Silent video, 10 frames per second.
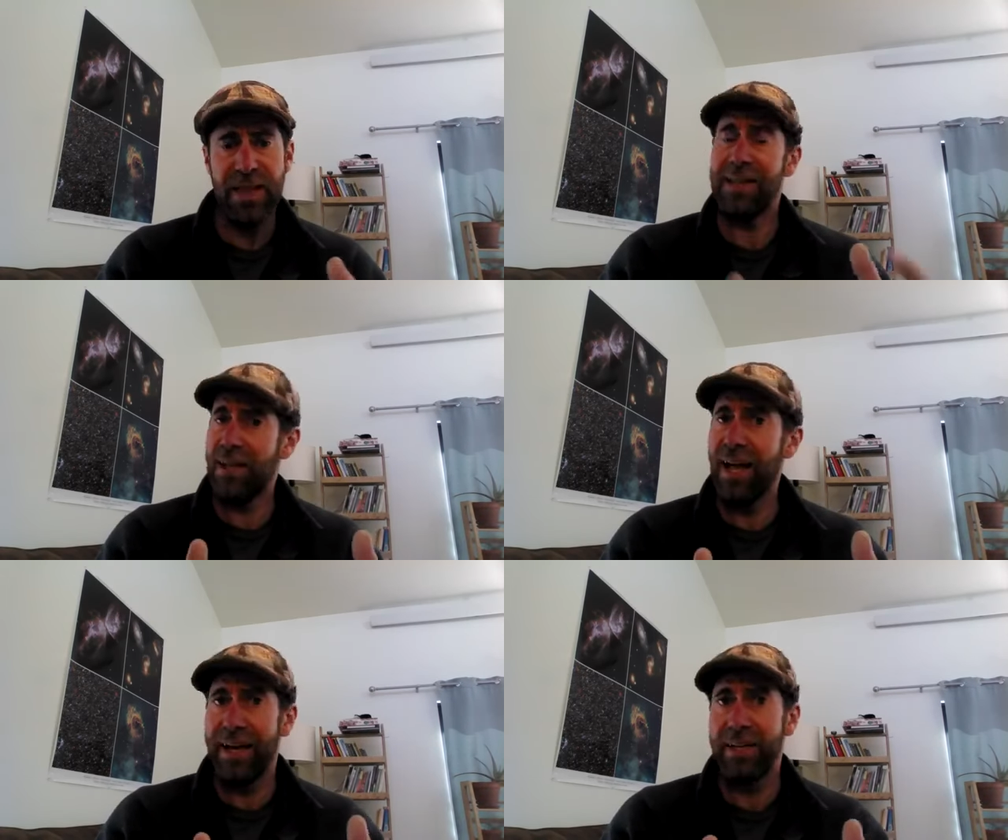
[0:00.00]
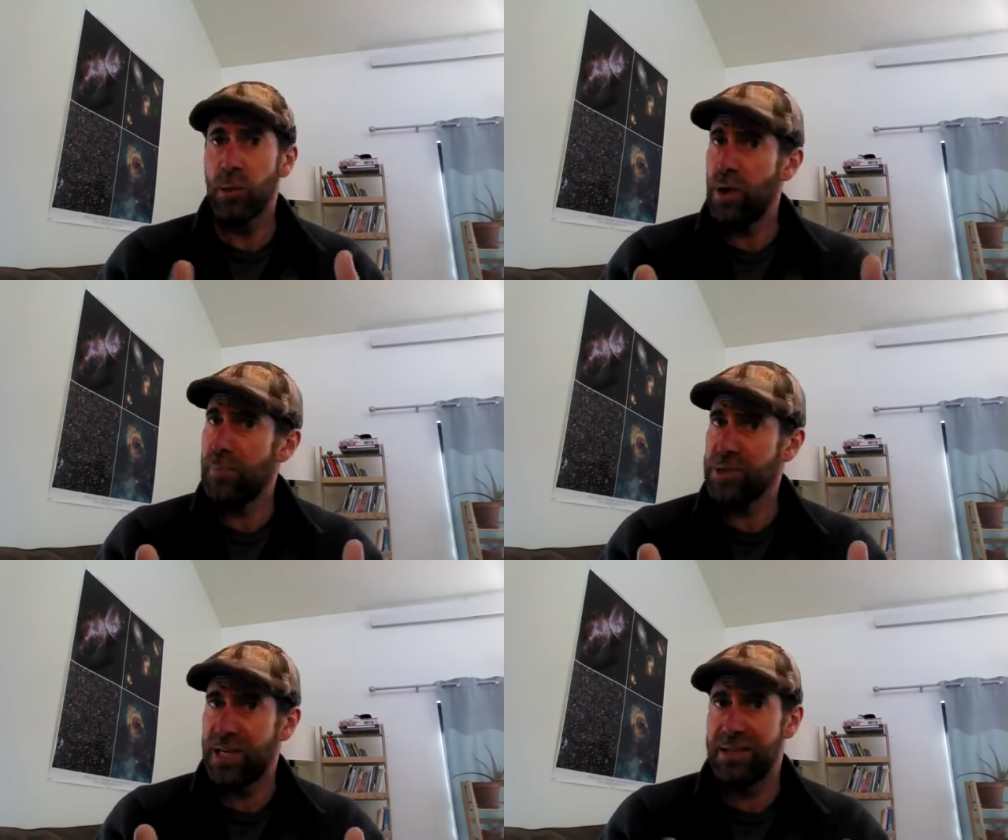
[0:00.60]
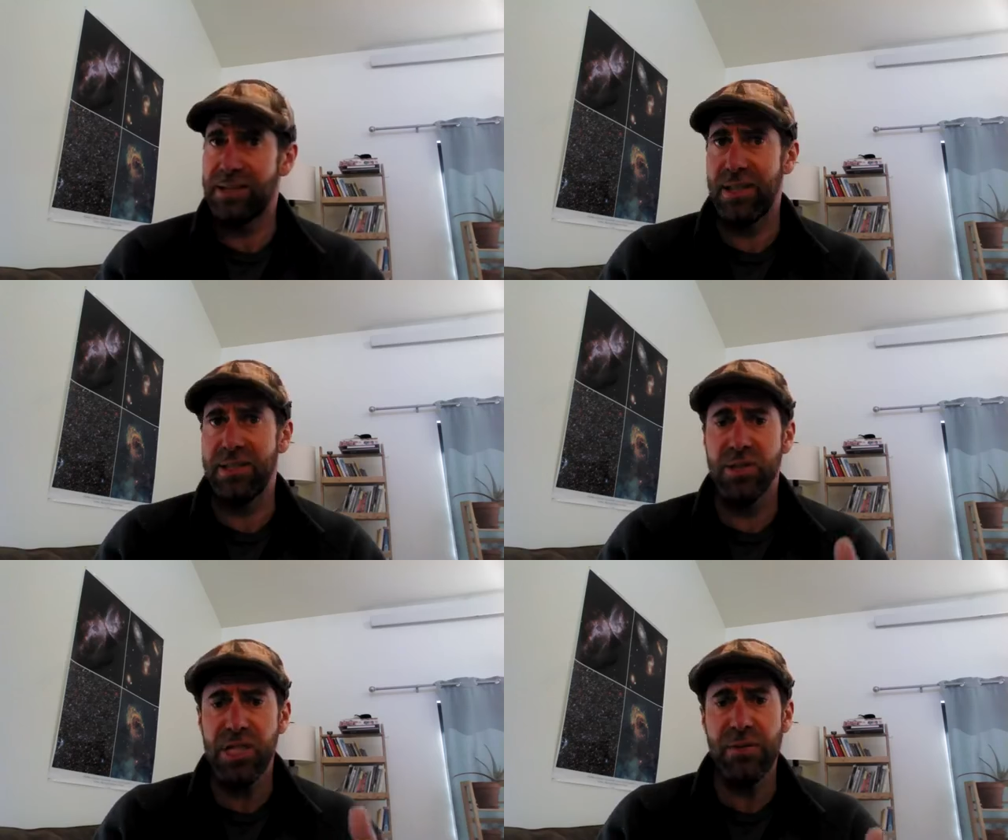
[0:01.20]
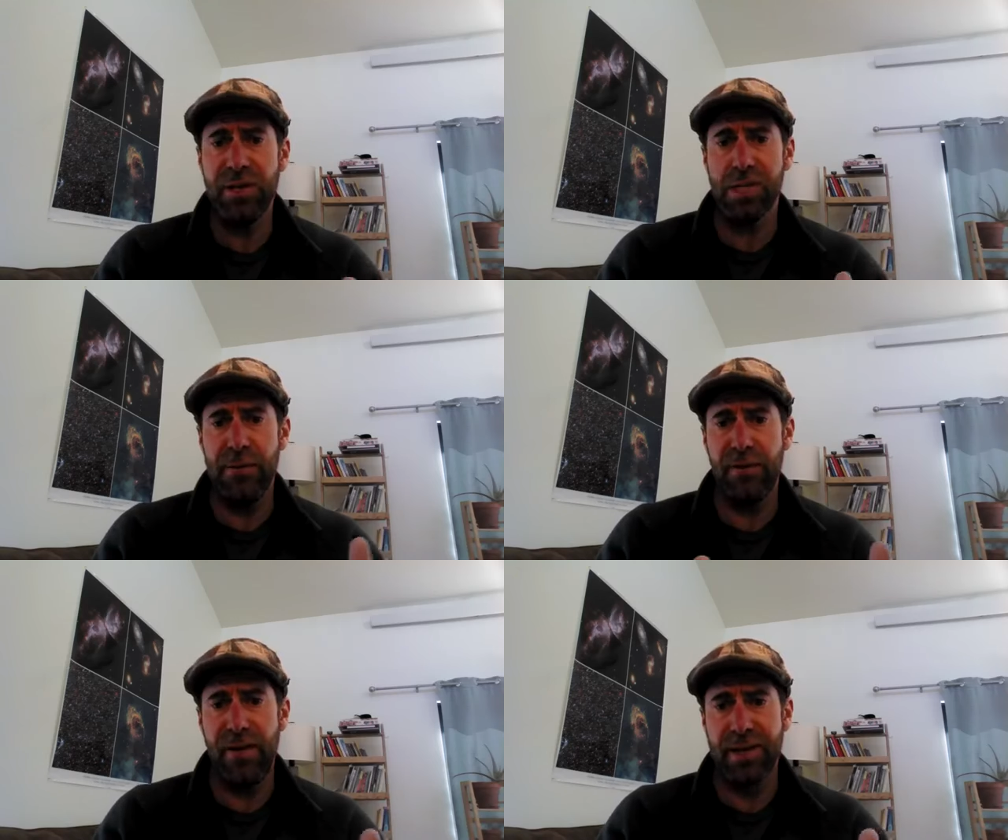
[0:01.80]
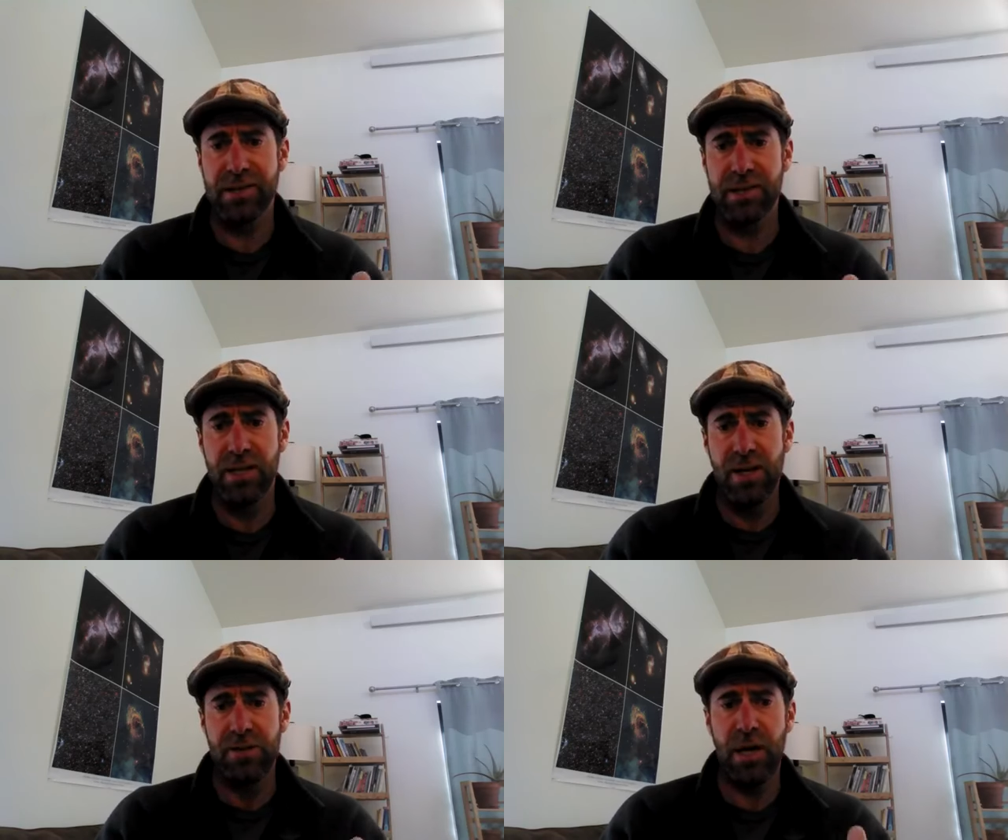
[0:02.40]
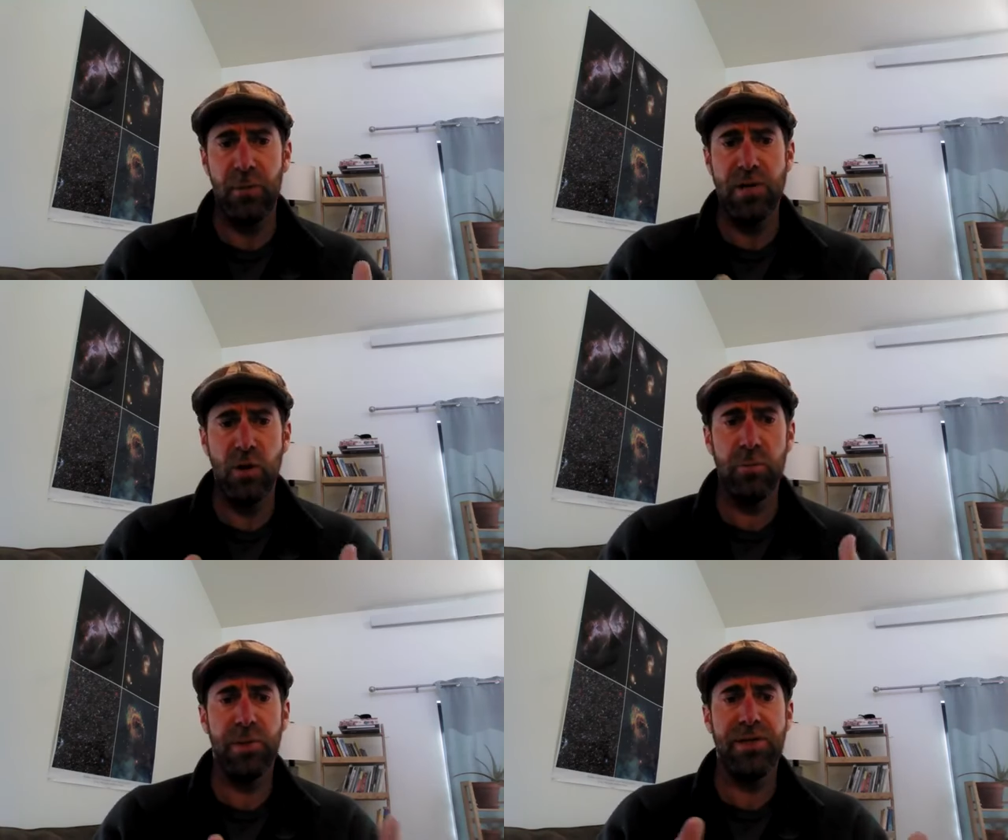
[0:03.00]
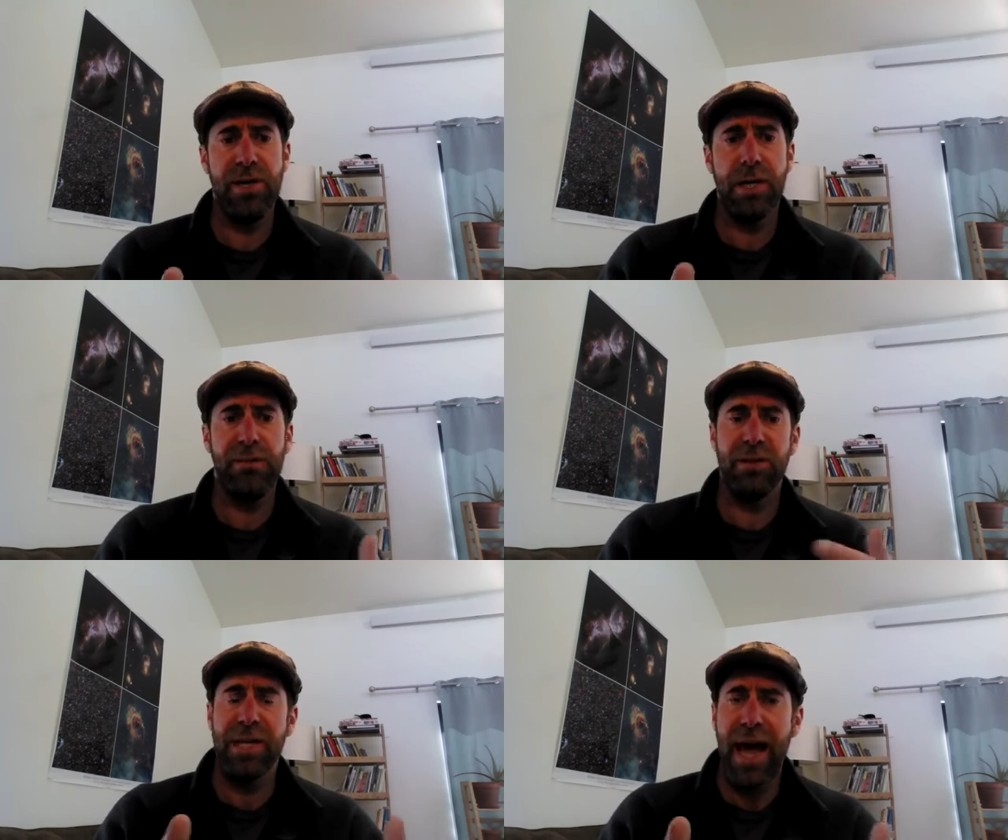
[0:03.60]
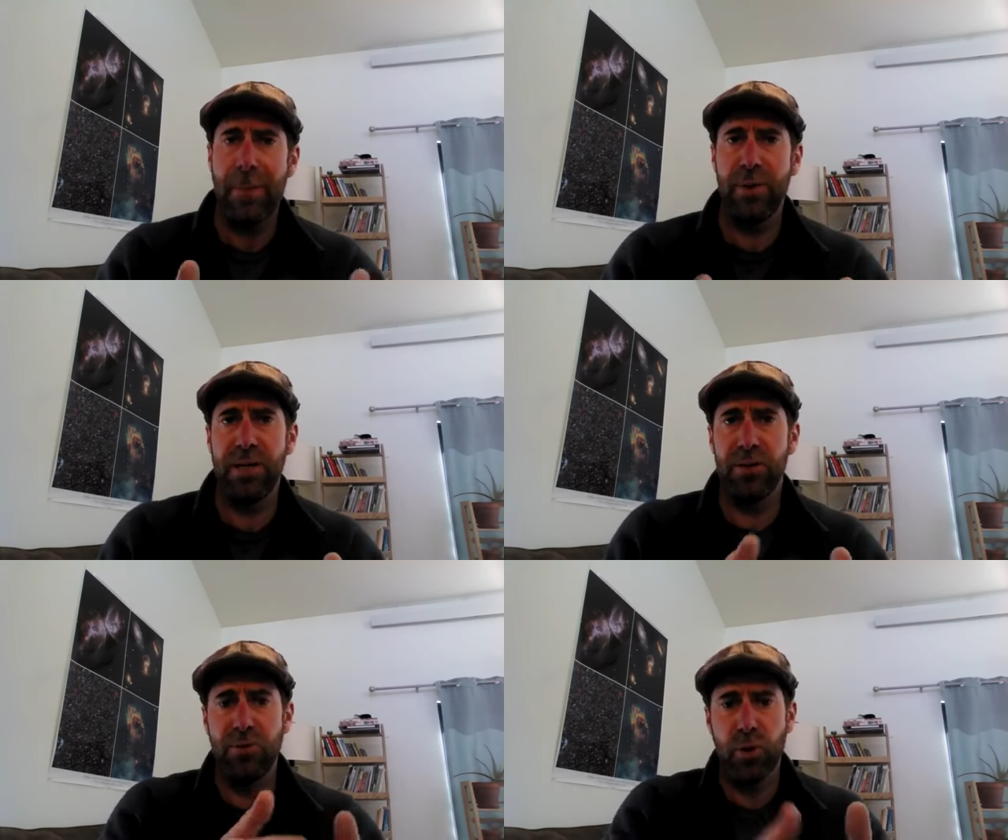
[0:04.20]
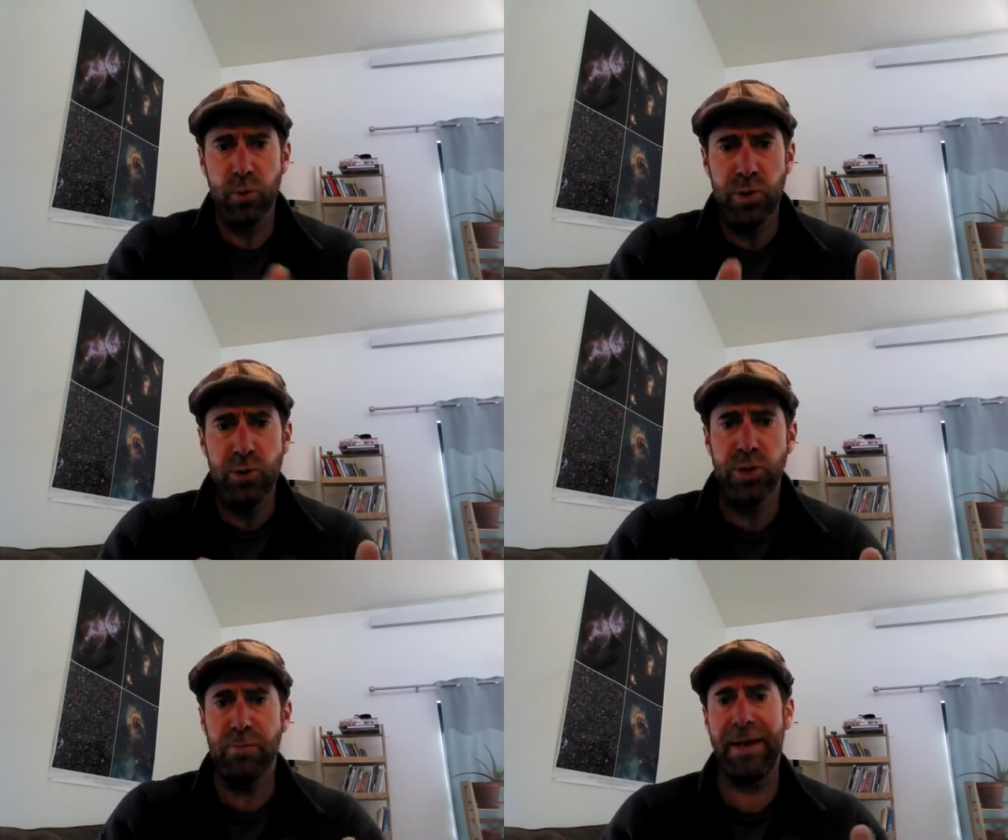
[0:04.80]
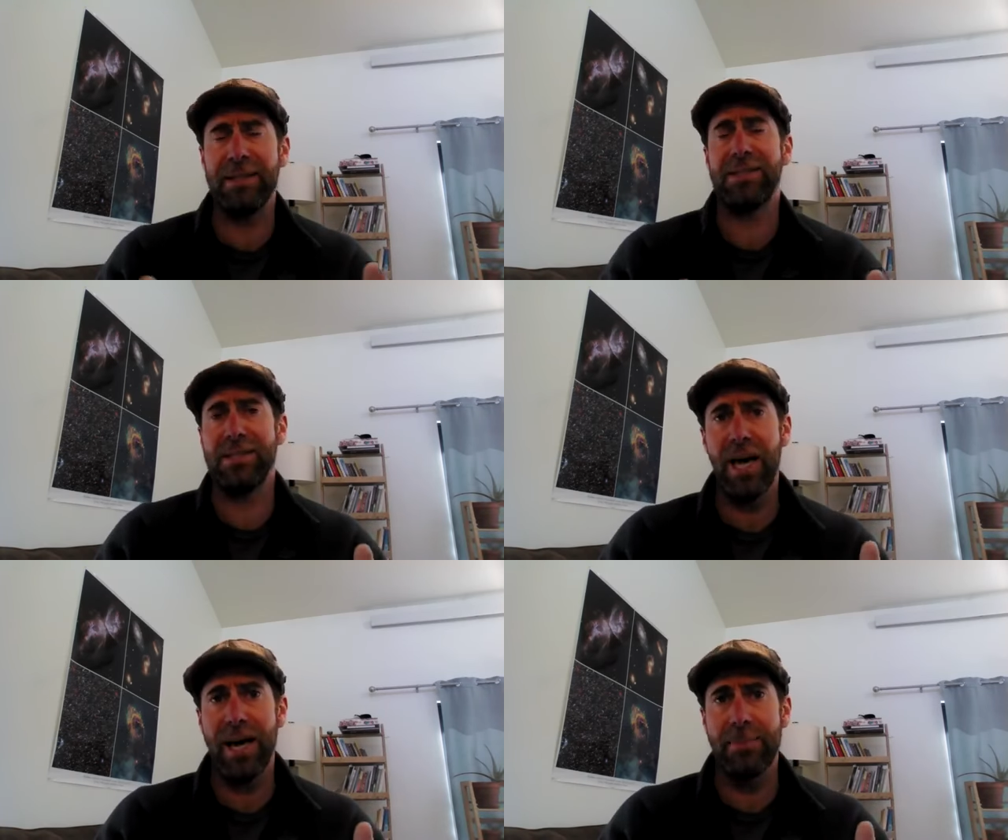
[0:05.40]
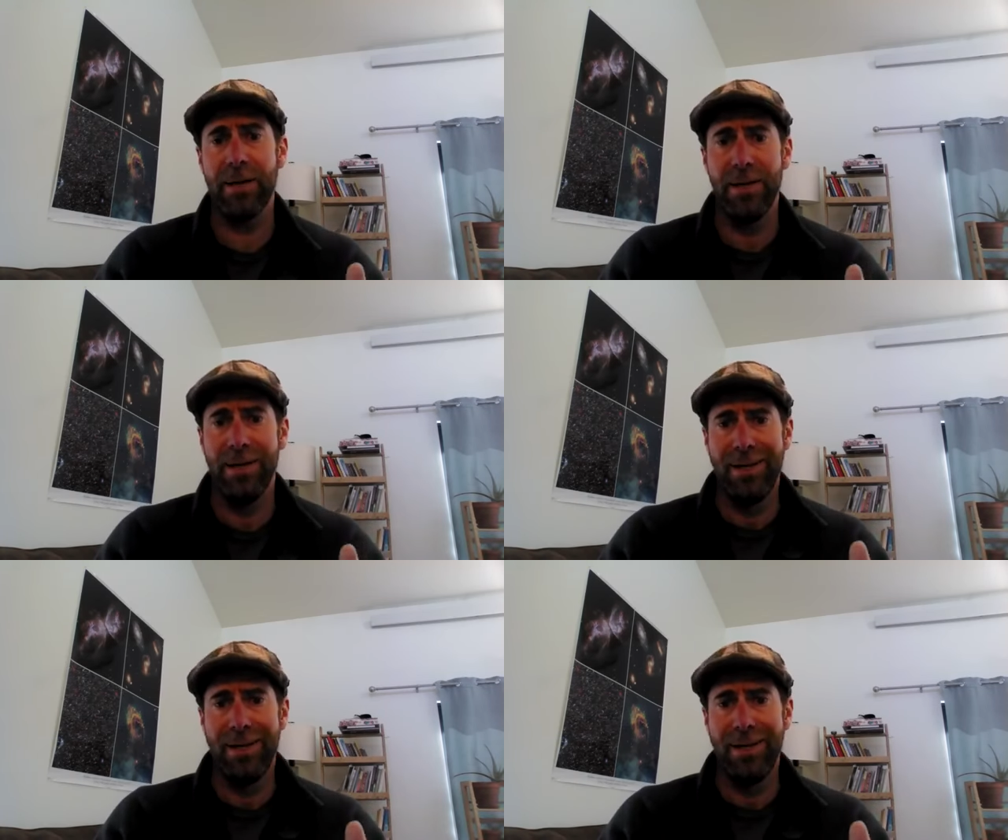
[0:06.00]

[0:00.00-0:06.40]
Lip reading: That line represents a series of events that we normally think of as happening through space and time.